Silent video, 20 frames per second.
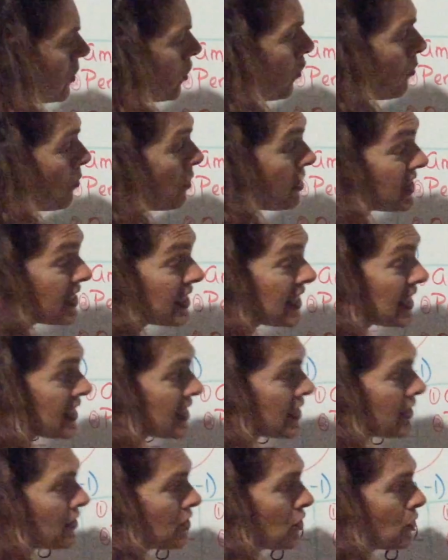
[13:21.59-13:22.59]
number 6,
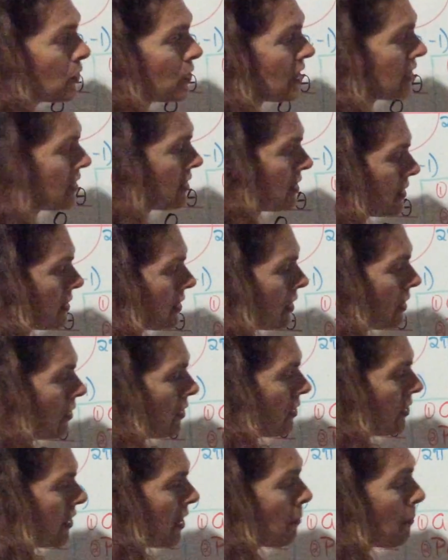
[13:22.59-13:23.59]
dear students,
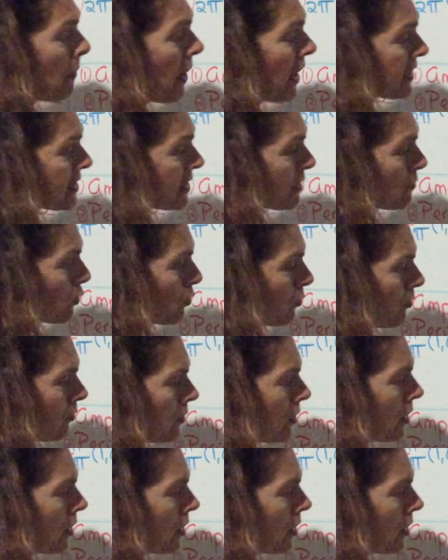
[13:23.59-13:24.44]
the maximum.